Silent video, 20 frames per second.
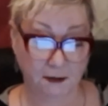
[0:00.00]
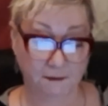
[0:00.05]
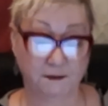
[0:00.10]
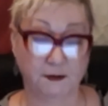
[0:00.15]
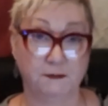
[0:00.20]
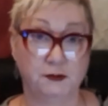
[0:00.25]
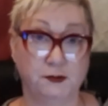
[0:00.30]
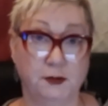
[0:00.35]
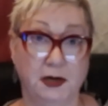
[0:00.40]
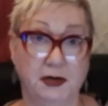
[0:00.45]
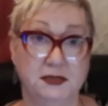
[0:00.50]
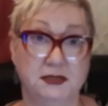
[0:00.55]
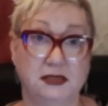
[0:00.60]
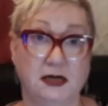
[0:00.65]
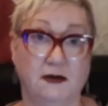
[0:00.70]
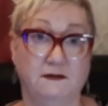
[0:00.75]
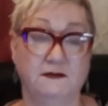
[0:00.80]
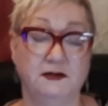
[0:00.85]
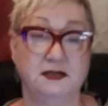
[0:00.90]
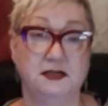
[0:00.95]
from
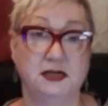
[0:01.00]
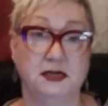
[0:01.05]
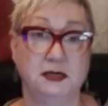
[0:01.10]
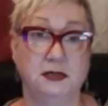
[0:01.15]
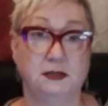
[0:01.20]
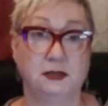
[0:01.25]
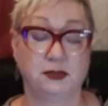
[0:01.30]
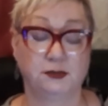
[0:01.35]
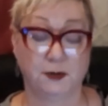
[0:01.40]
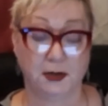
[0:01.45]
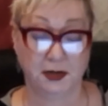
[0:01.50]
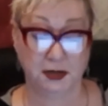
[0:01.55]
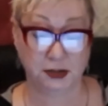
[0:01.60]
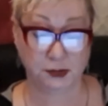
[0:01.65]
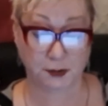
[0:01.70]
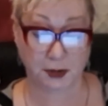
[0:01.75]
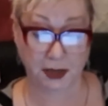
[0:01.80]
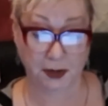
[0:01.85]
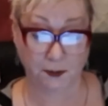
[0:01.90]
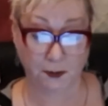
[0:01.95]
2017 to
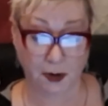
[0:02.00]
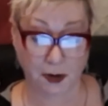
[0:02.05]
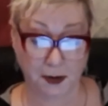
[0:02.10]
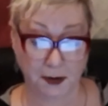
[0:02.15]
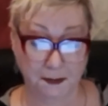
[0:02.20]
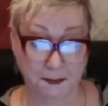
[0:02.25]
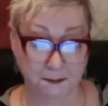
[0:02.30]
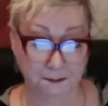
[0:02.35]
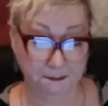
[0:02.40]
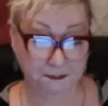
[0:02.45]
2021.